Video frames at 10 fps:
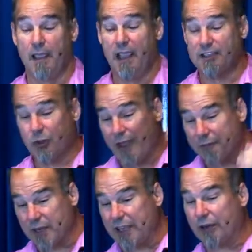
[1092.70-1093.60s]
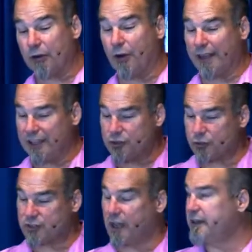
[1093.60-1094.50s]
And so every year on Easter
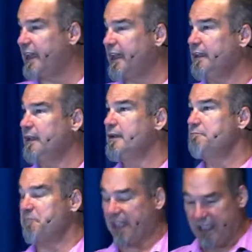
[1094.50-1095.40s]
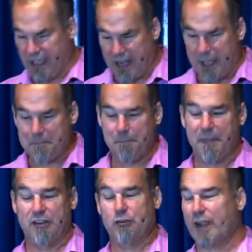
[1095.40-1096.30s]
Sunday, they get up,
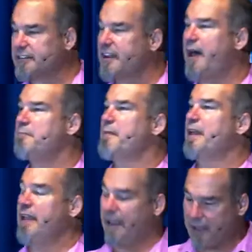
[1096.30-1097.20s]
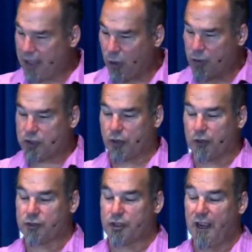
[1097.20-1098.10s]
they dress up, and they go to
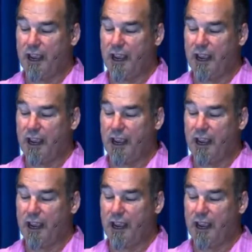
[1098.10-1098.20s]
church.